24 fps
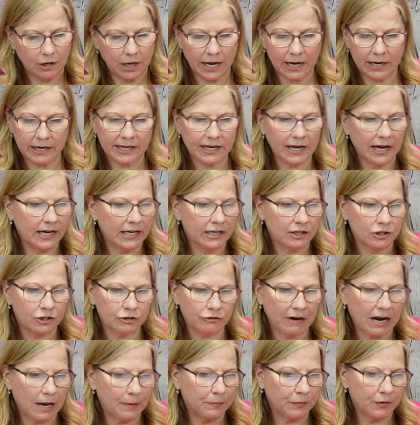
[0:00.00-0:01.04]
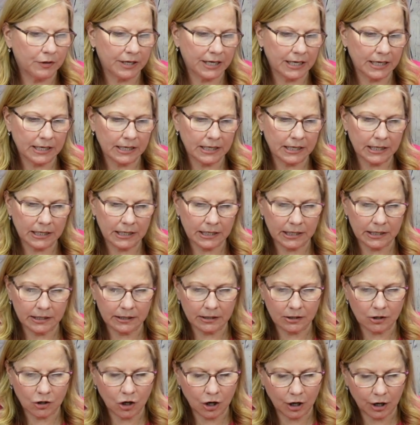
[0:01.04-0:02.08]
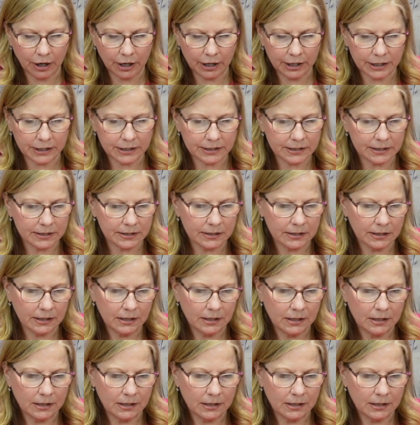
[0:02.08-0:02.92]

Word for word: any kind of scrapbooking need, cards,